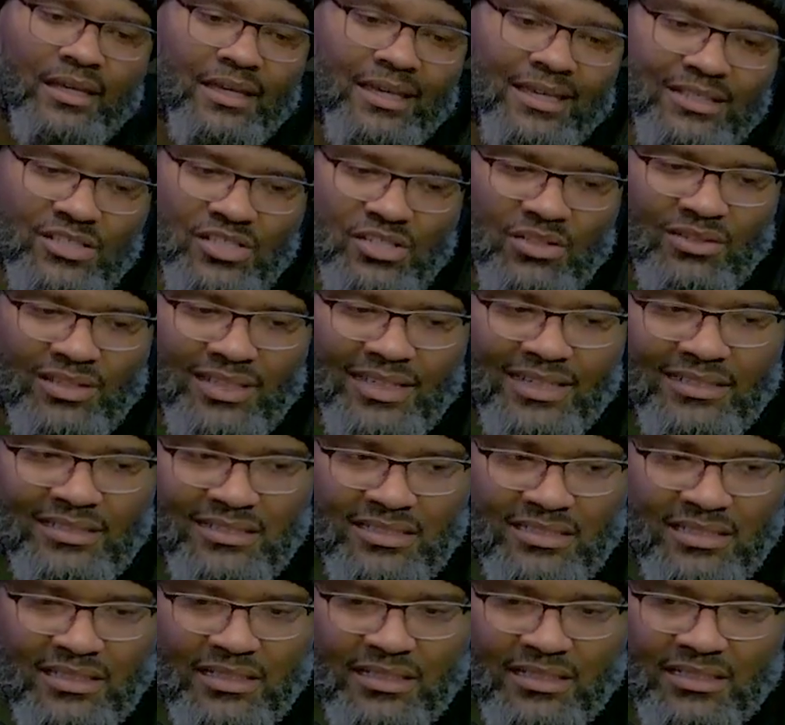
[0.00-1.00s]
And so
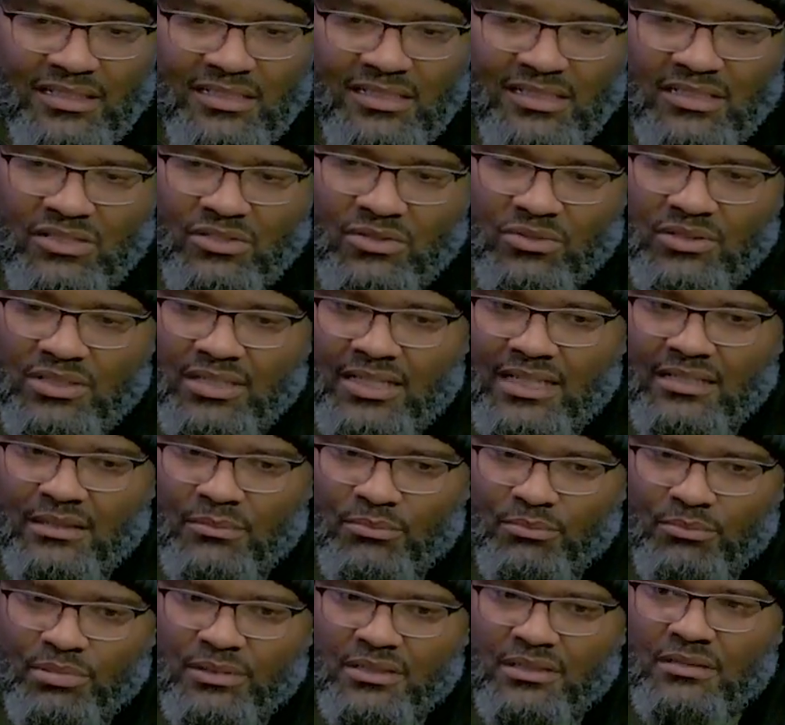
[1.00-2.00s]
that does create a
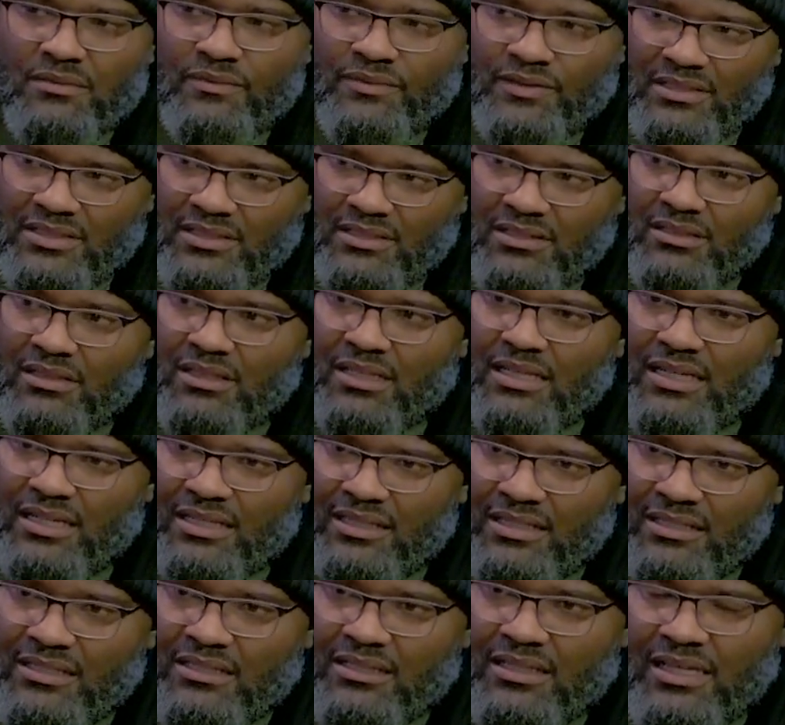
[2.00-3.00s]
bit of a
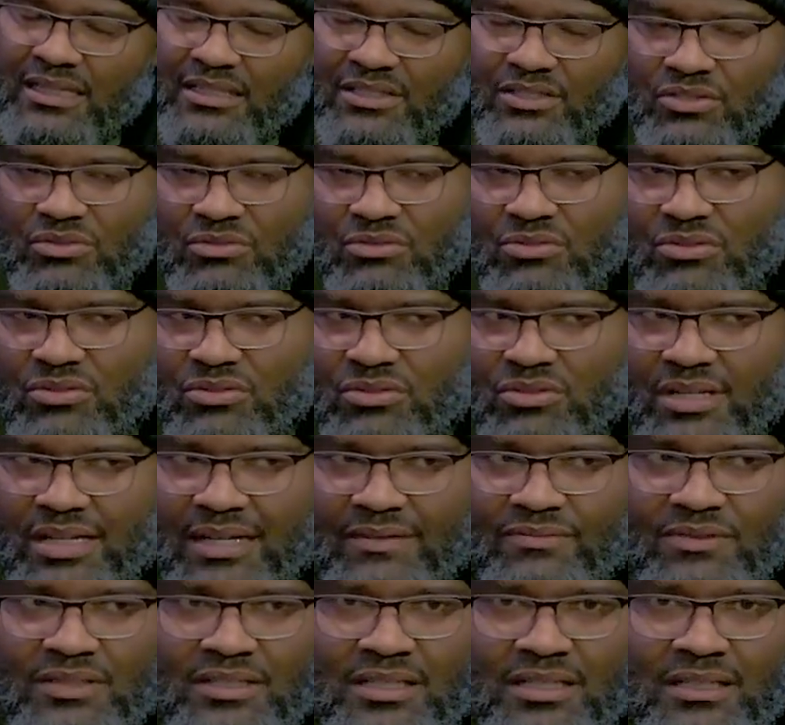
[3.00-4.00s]
delay. Like you you
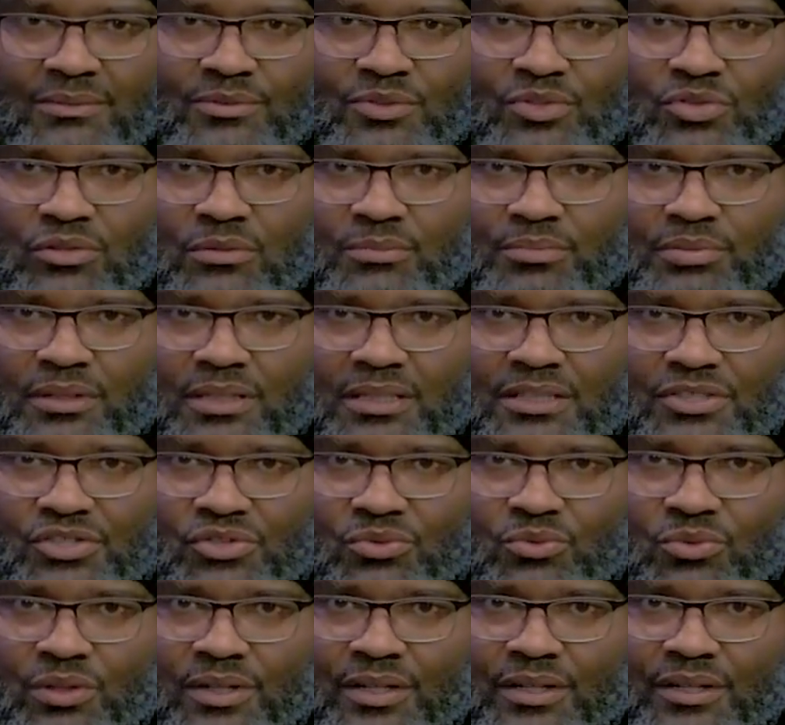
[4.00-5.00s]
have to come to a
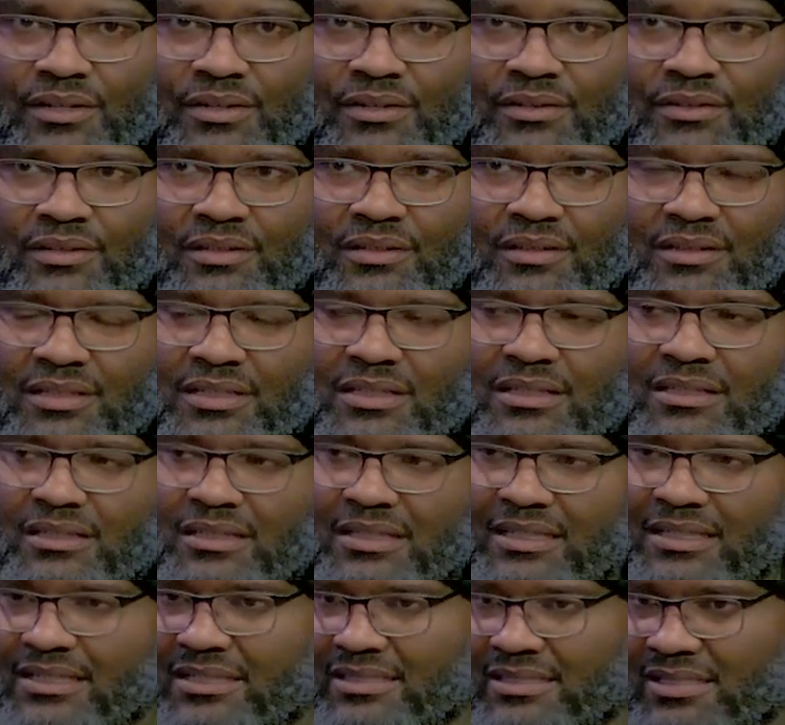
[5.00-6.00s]
place where the thing
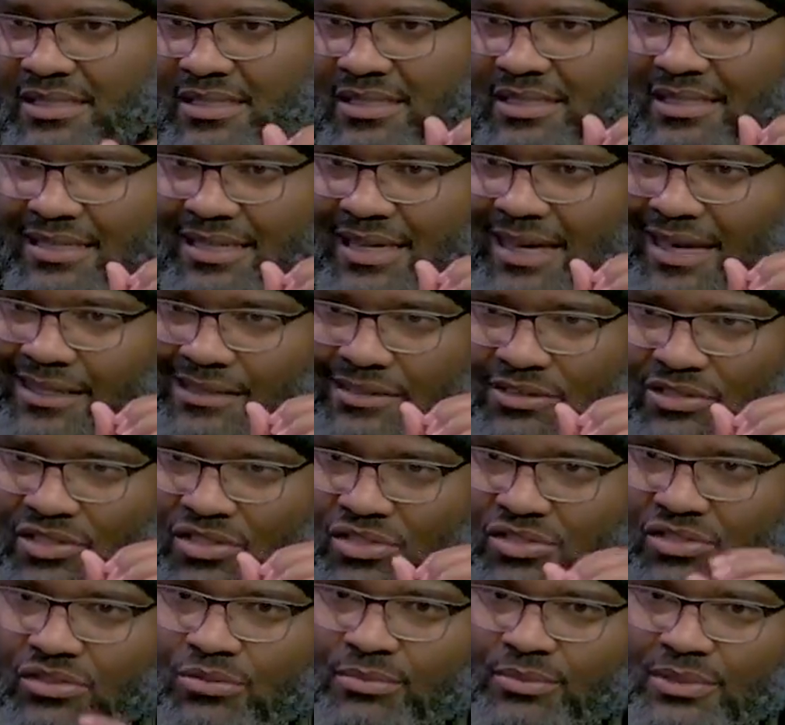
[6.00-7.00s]
that has gotten
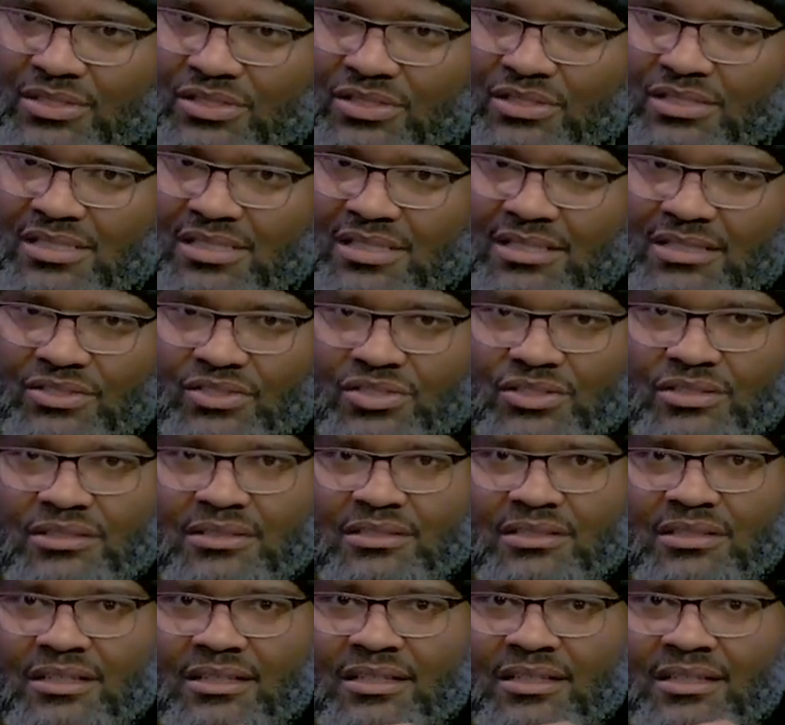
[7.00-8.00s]
so much
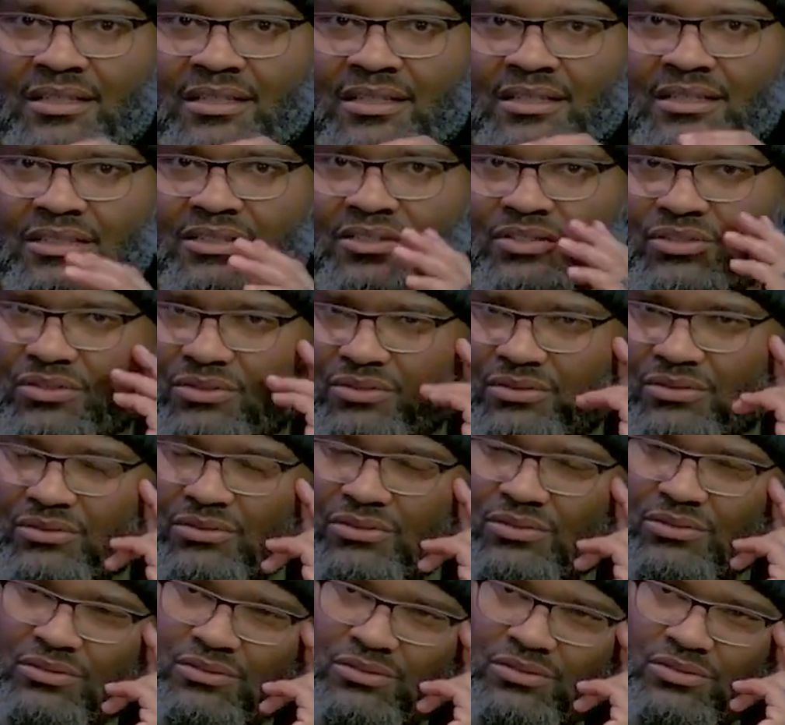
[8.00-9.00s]
attention, you
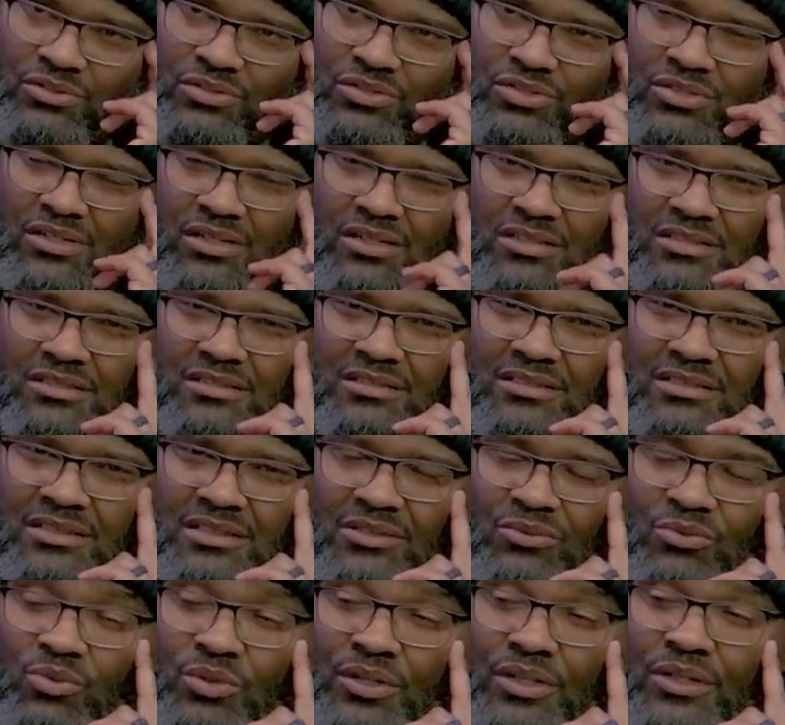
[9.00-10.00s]
you you start to
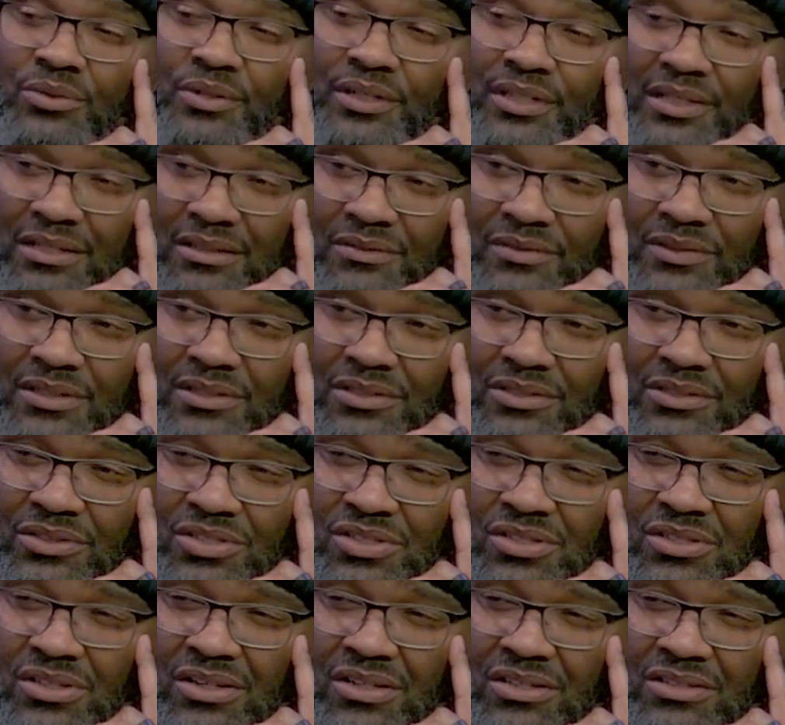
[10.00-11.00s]
get weary of it. You
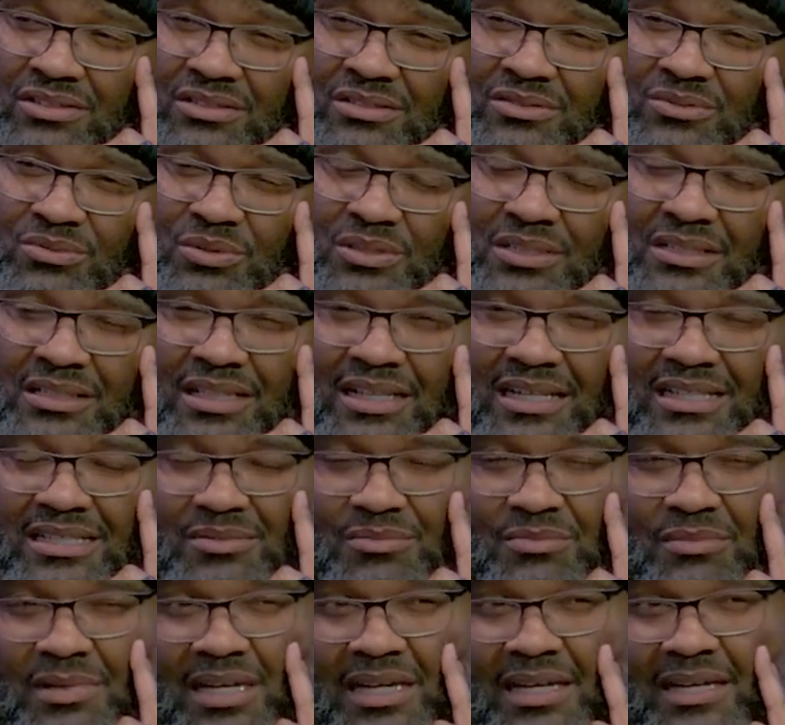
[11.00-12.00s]
start to realize,
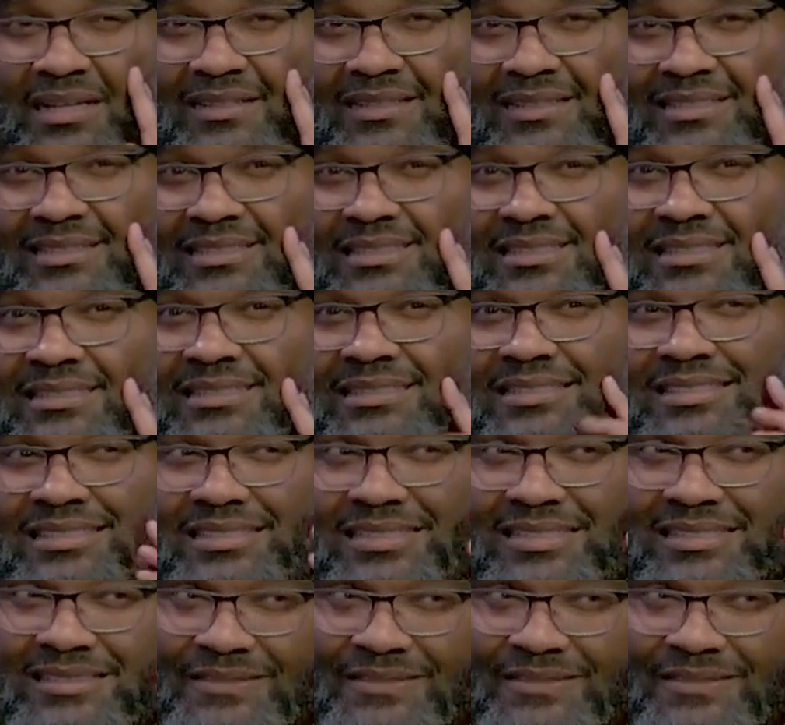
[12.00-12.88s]
man, this is